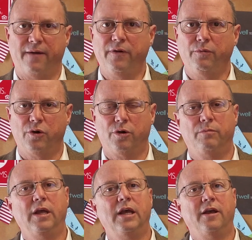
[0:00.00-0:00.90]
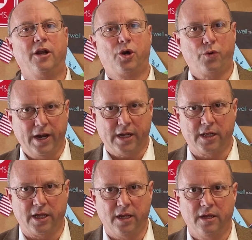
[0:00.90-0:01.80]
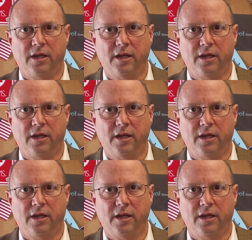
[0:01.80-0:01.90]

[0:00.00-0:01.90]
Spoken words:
every room critically,